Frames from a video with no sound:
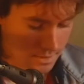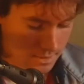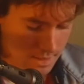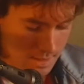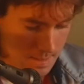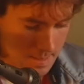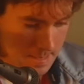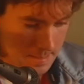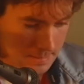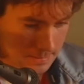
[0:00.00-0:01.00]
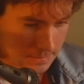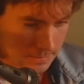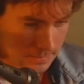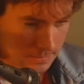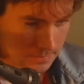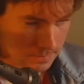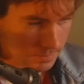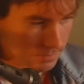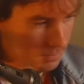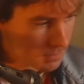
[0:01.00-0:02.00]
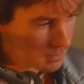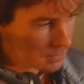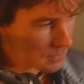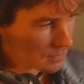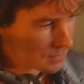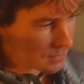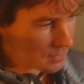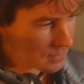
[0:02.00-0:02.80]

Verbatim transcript: at all. This is what we're in.